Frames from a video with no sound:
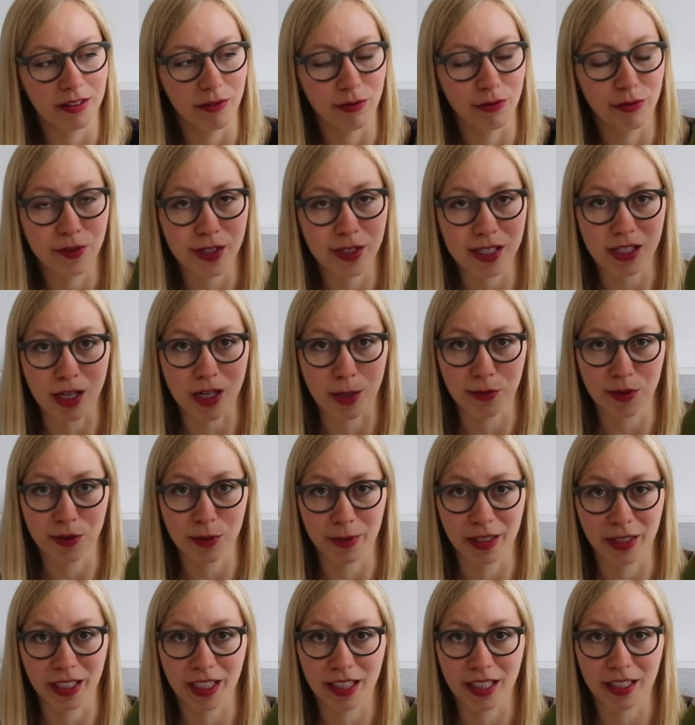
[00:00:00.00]
Fits
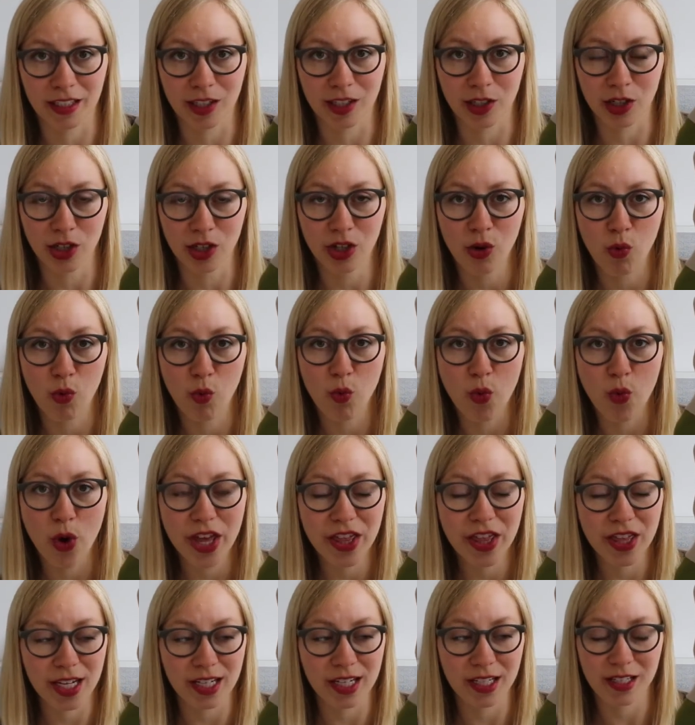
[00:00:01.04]
comfortably in here
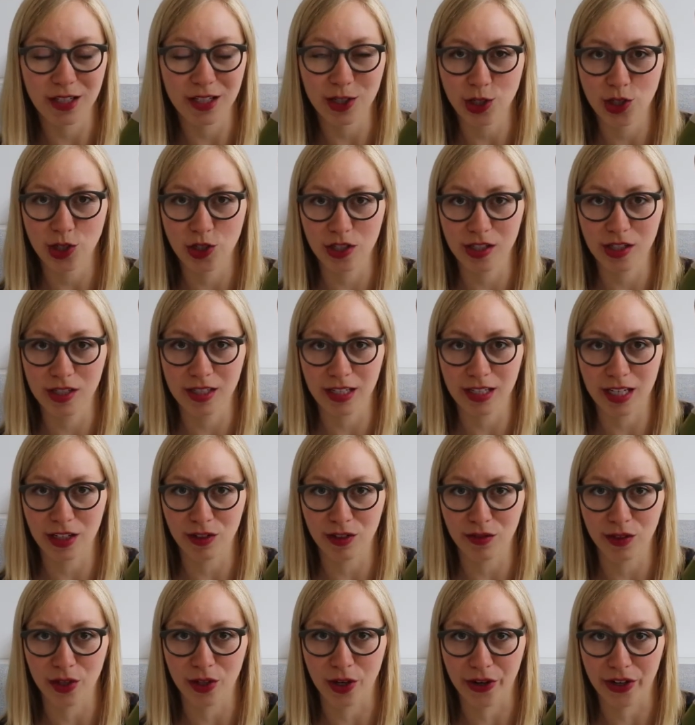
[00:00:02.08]
with an additional skein
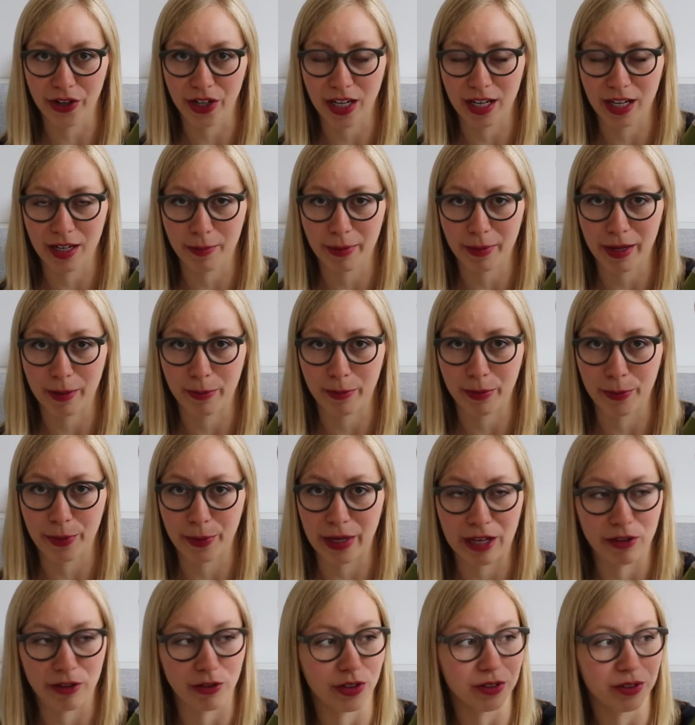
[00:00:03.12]
of yarn and a paper
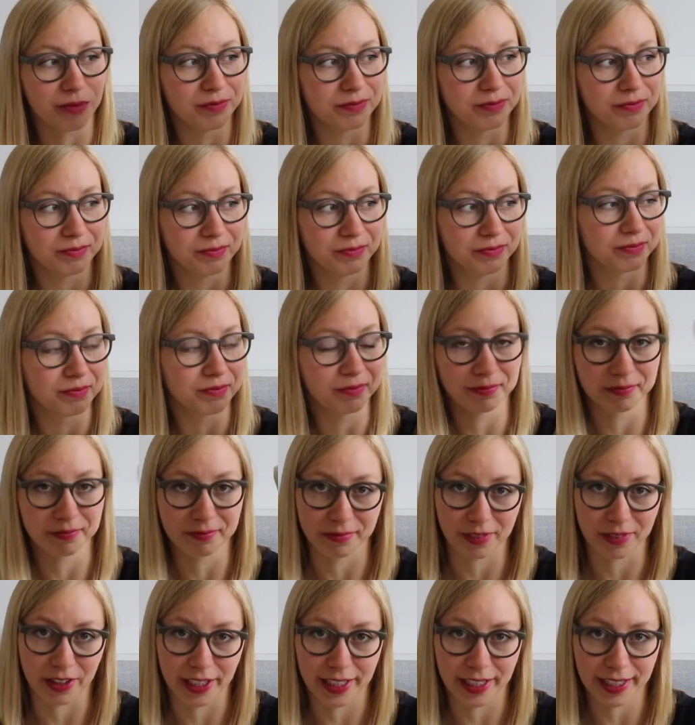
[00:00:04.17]
pattern,
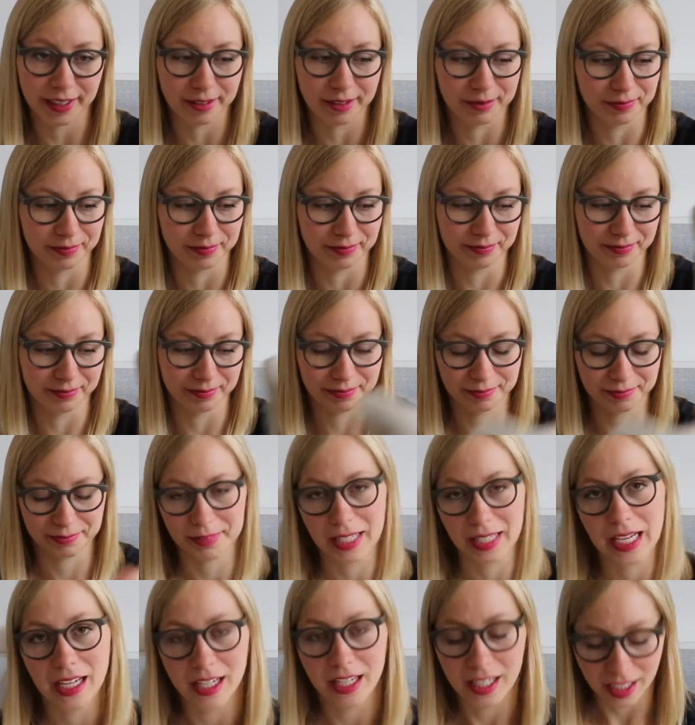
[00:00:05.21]
right?
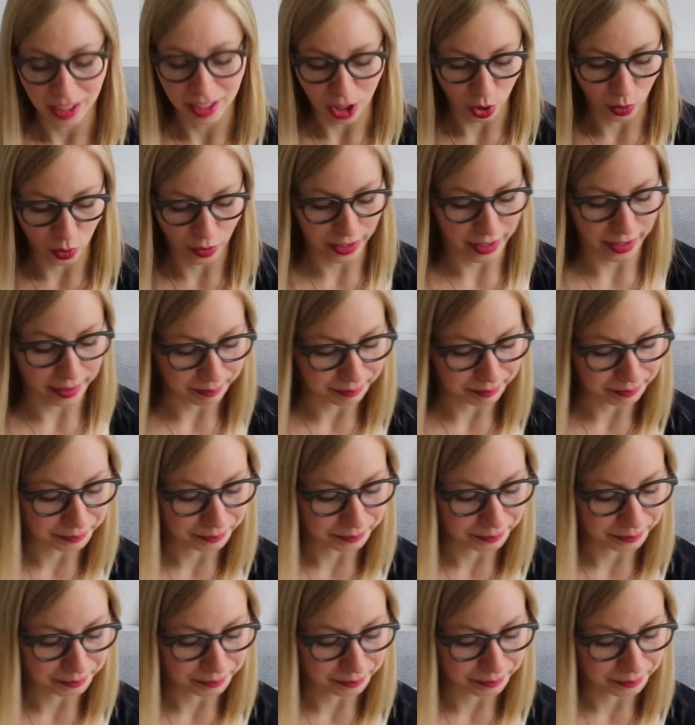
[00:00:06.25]
Okay.